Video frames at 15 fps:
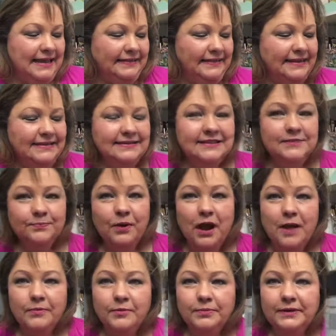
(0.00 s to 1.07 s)
This is
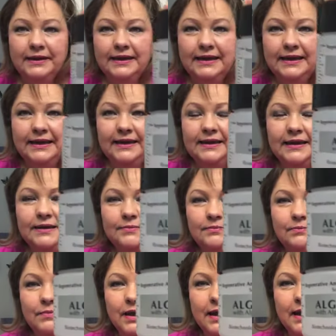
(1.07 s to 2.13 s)
probably
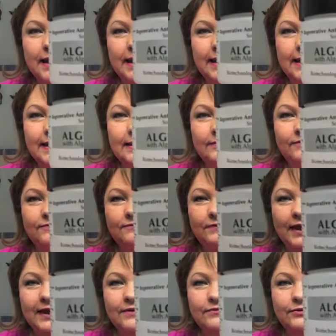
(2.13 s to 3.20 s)
my
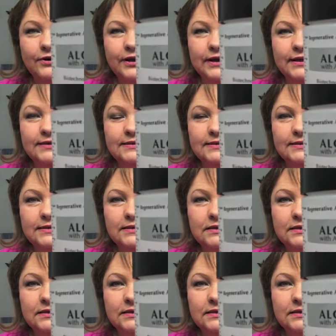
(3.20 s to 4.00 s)
favorite,